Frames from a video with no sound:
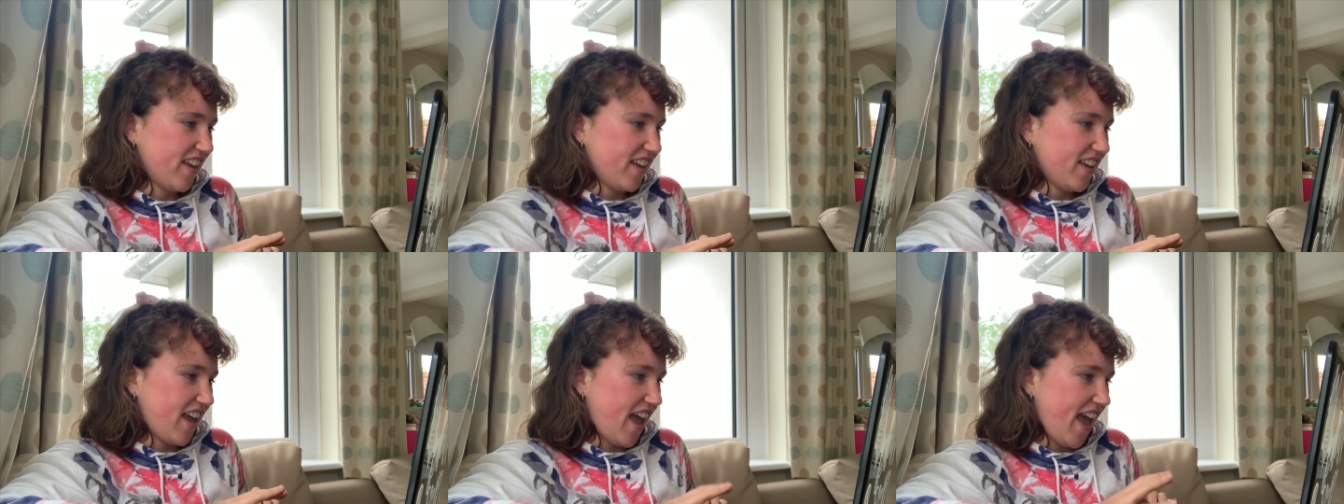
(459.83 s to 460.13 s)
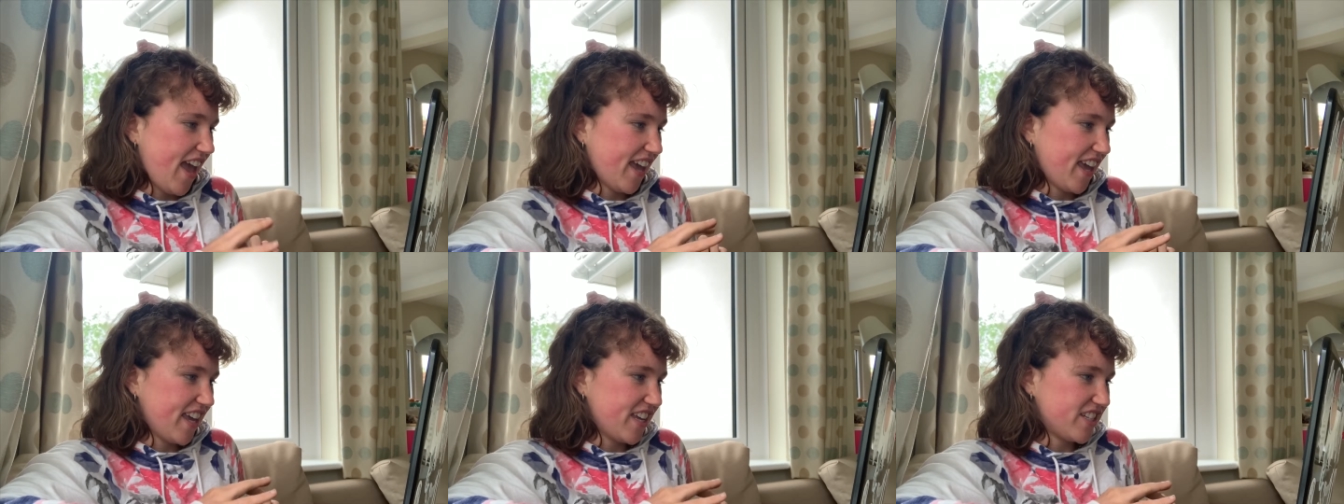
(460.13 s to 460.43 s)

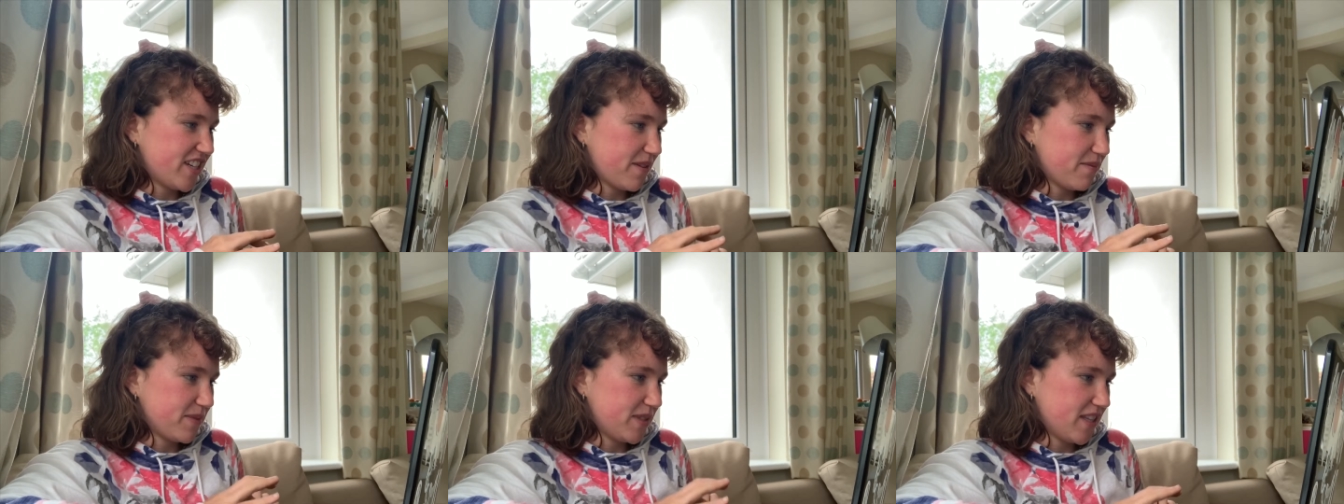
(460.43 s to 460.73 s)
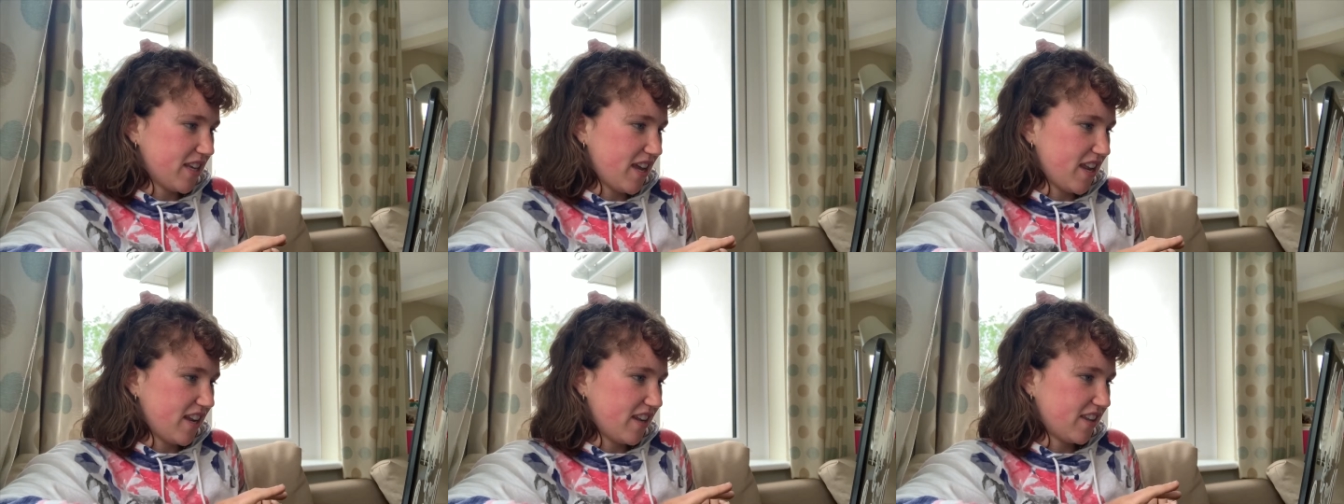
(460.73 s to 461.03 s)
N.K.
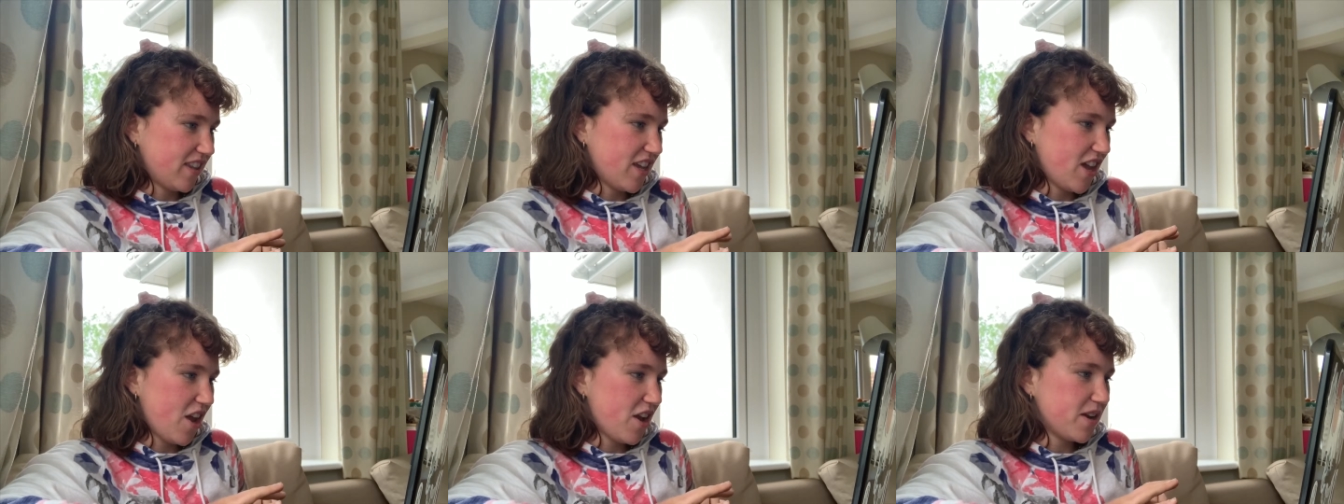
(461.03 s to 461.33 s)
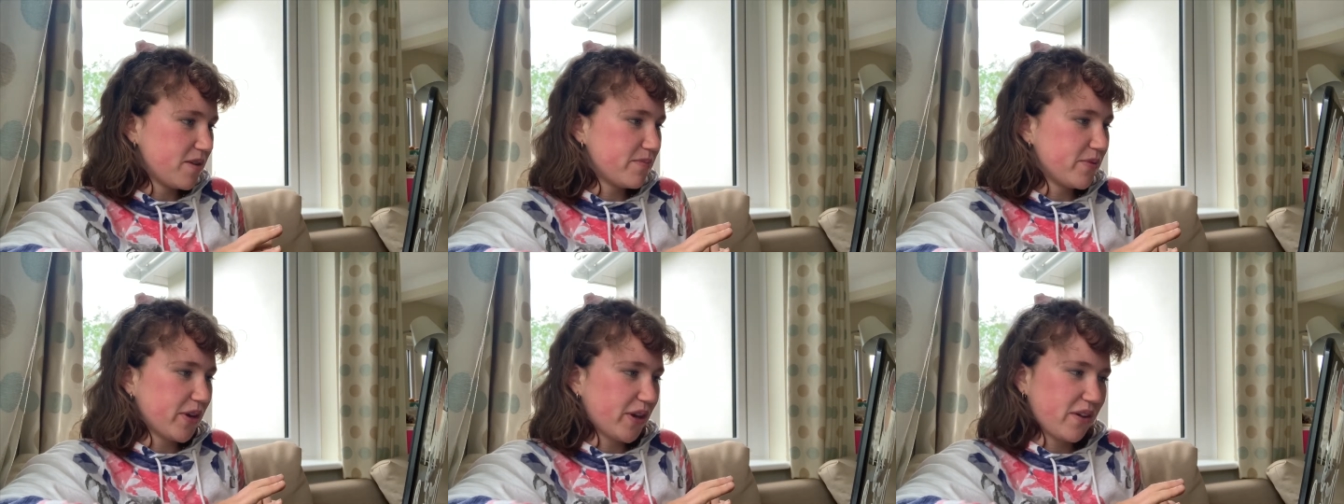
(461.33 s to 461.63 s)
Jemisin. The
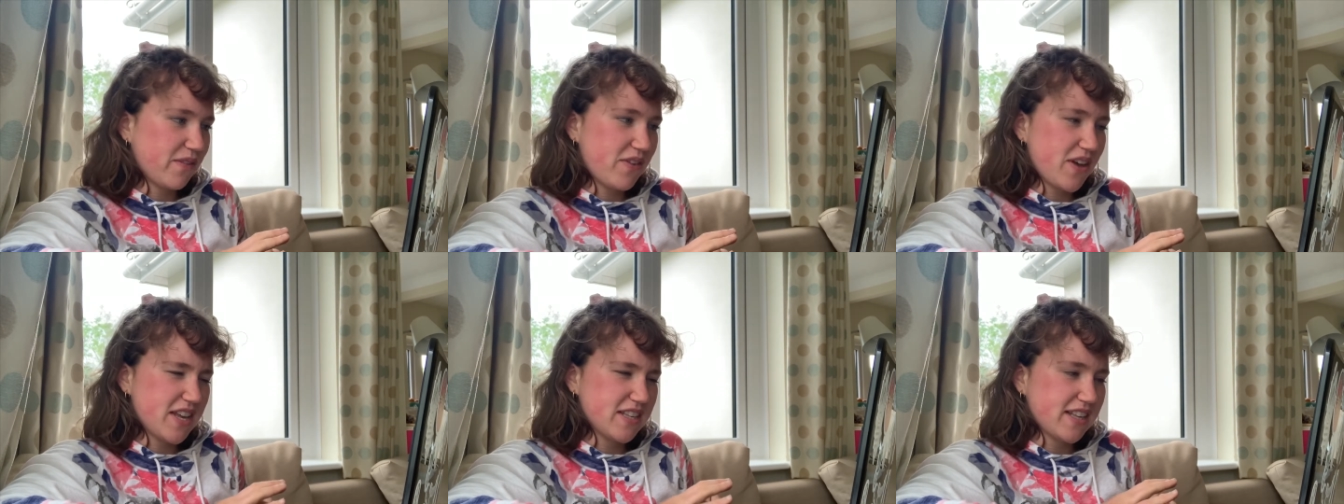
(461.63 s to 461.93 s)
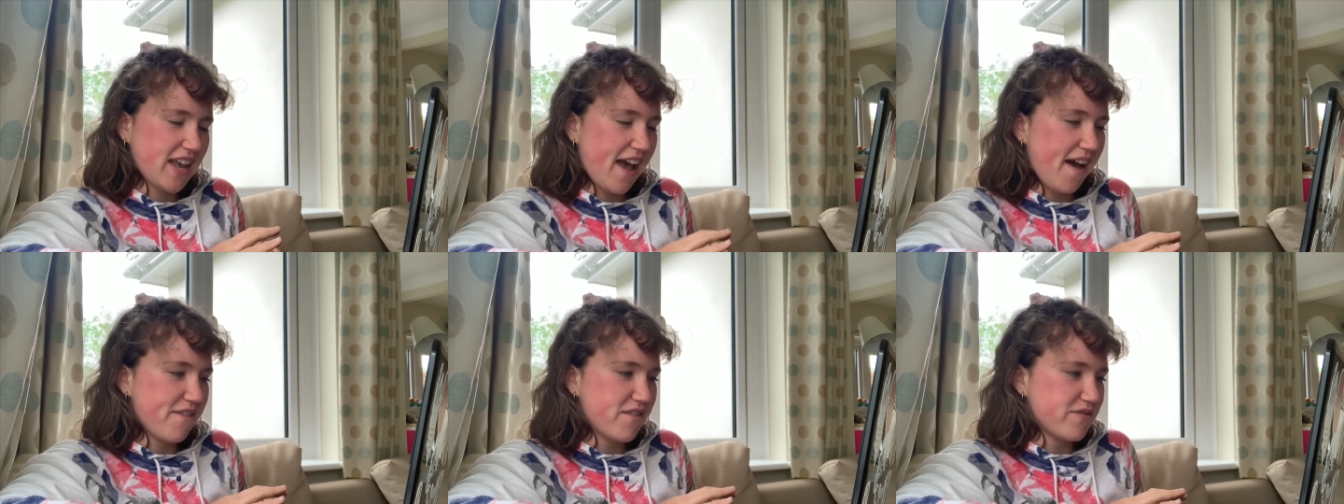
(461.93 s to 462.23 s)
only book of hers
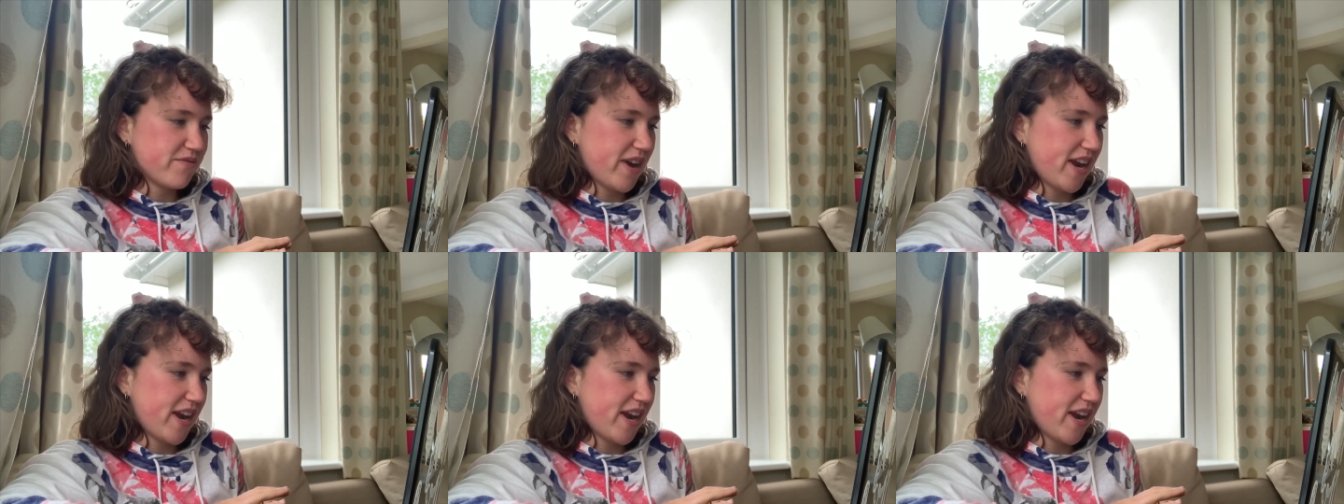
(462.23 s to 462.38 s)
I haven't